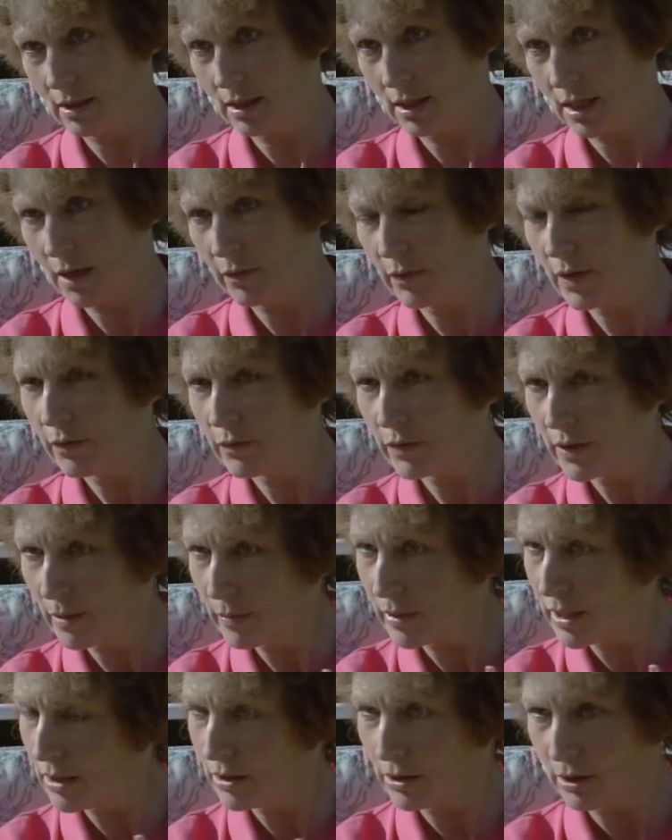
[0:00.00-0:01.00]
If
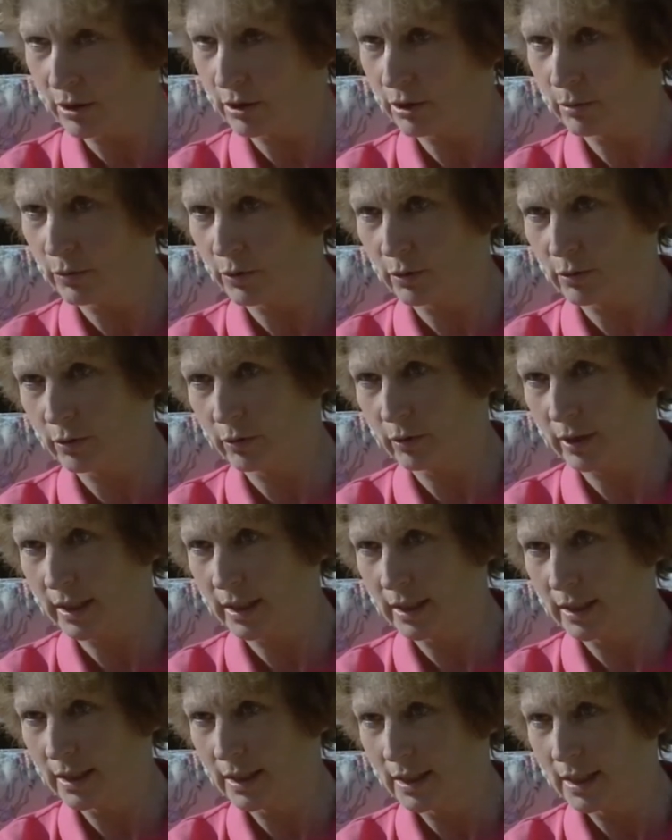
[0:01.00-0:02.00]
somebody had started the ball rolling,
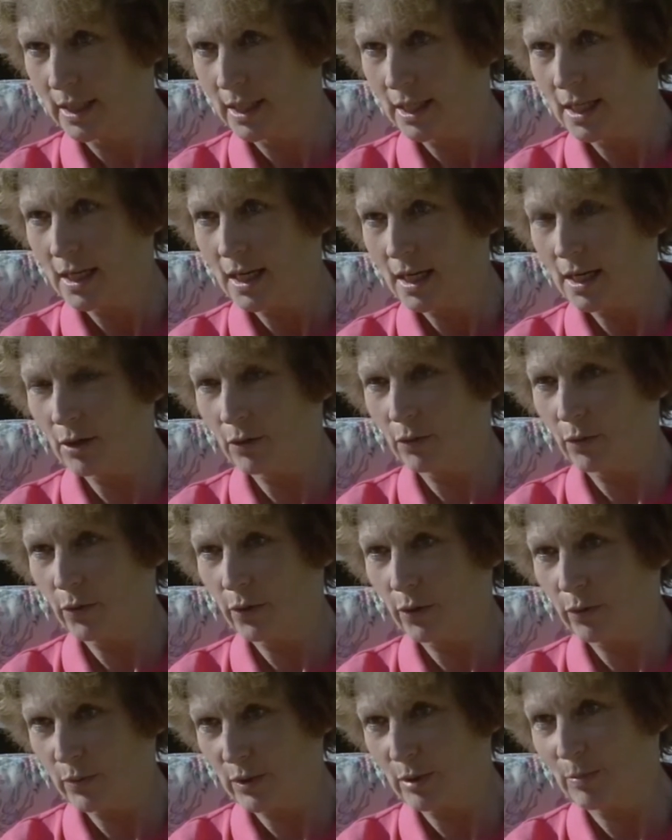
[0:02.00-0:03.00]
you know,
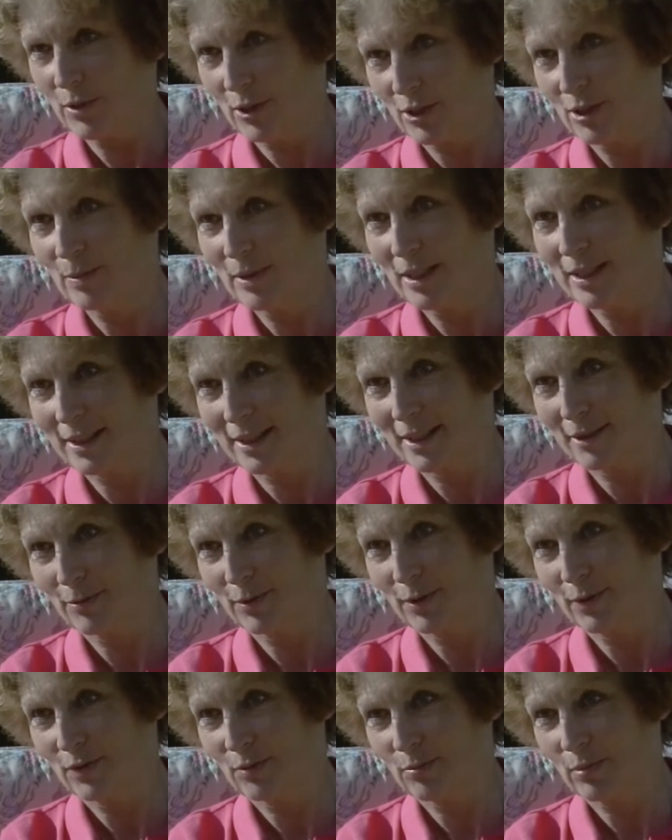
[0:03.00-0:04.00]
there was a possibility it
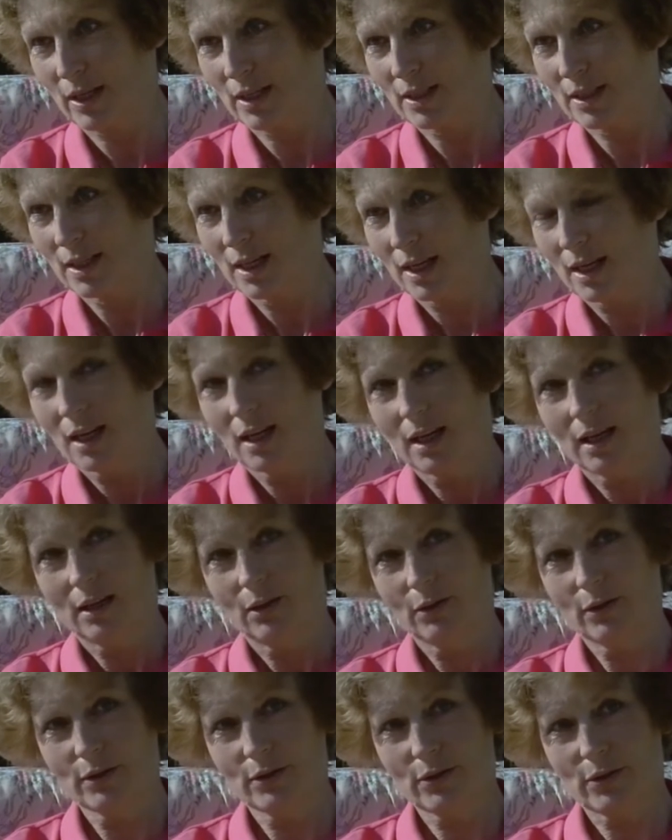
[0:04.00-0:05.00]
would have spread.
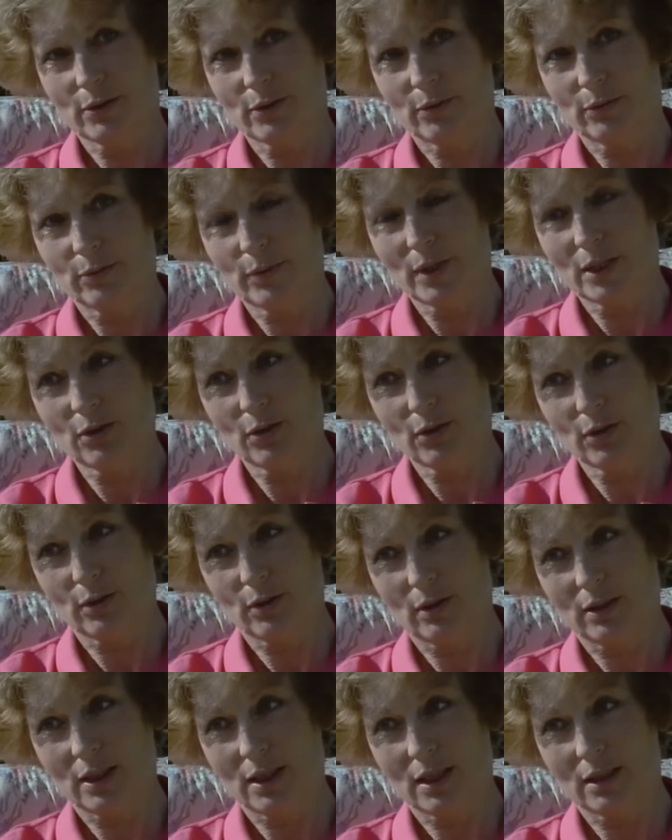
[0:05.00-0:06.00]
Also, we
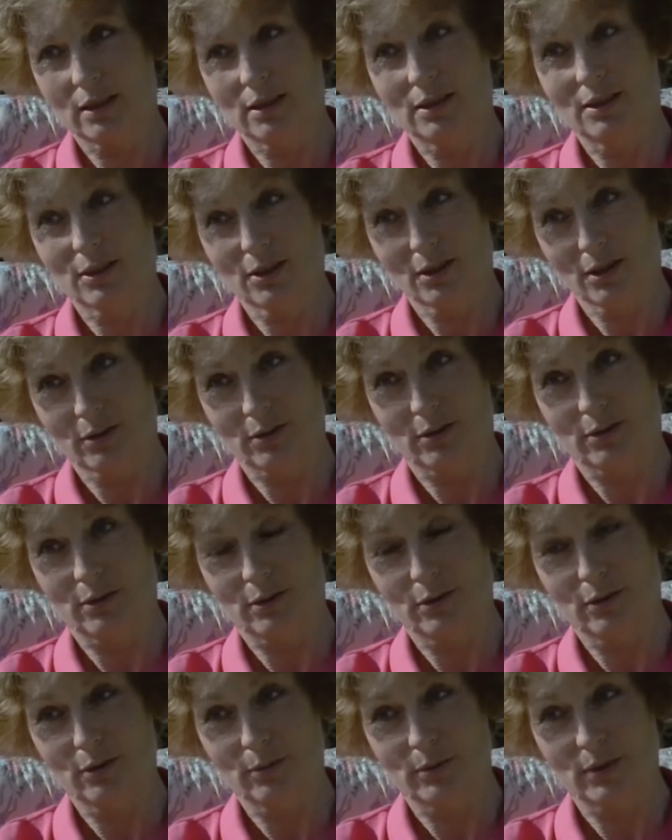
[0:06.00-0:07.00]
knew that to start a
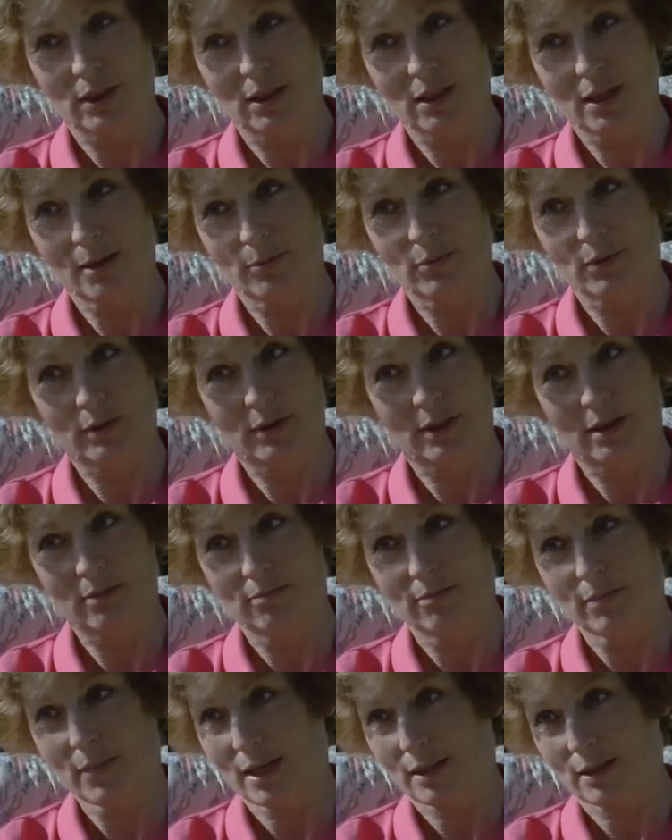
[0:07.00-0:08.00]
school was an absolutely
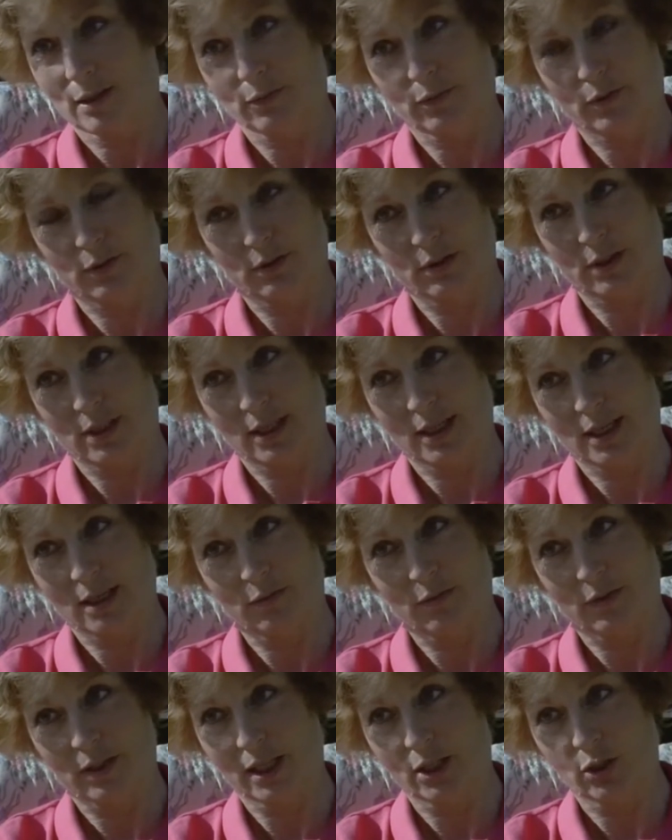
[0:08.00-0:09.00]
massive undertaking
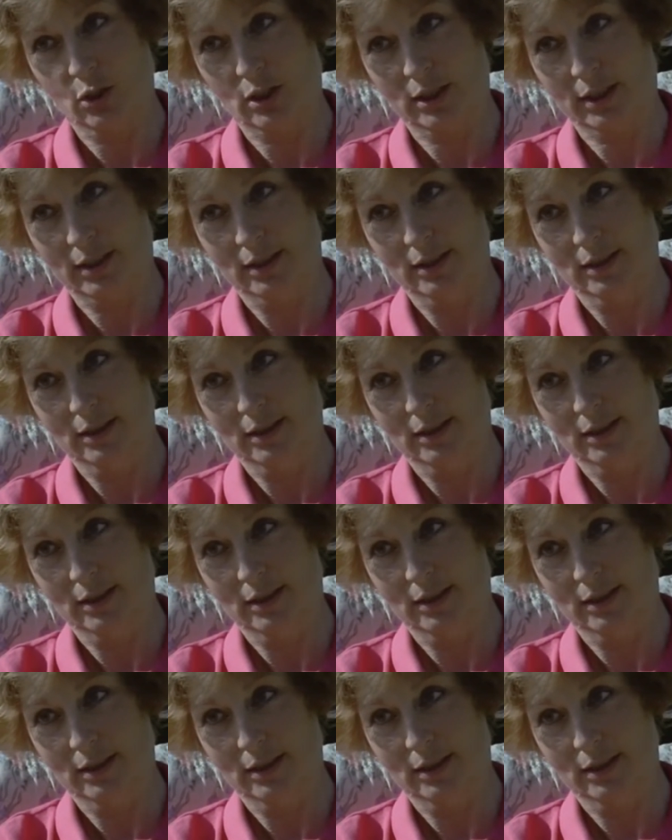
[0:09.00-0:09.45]
financially.